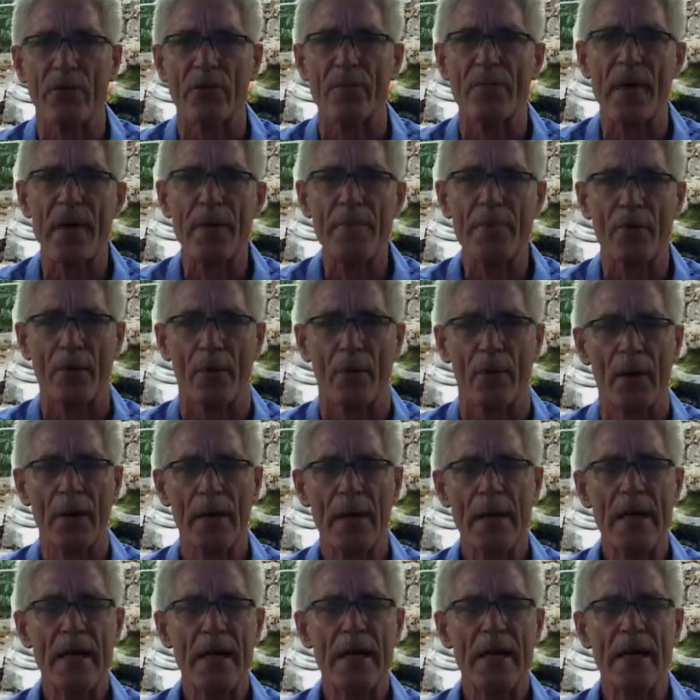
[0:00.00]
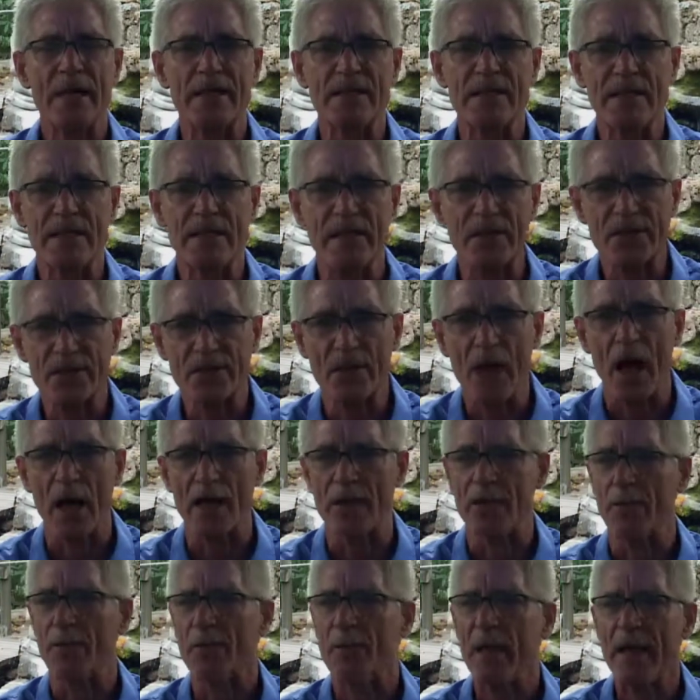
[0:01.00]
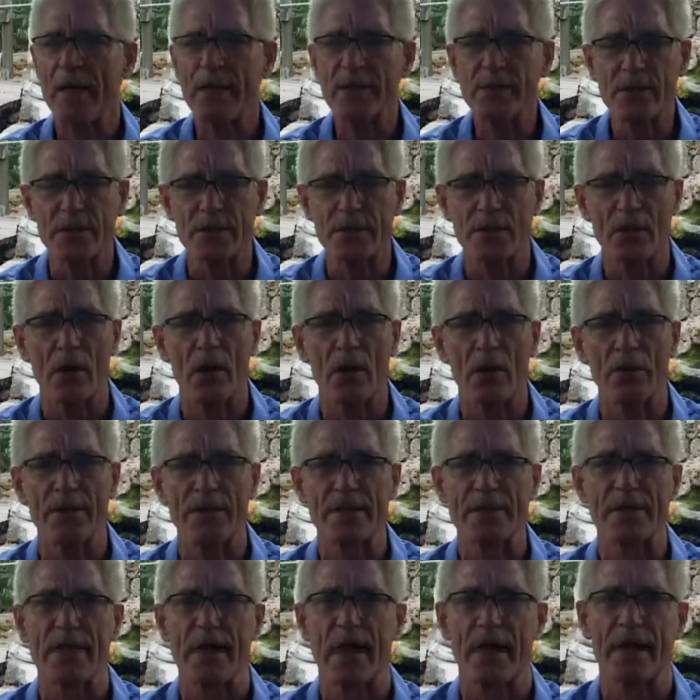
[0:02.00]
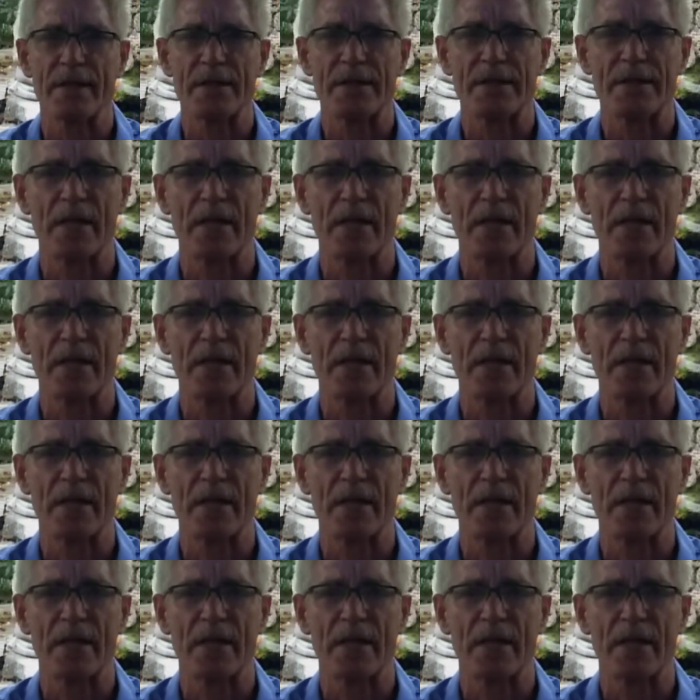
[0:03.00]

Remember, is in their stock, their pensions, all this kind of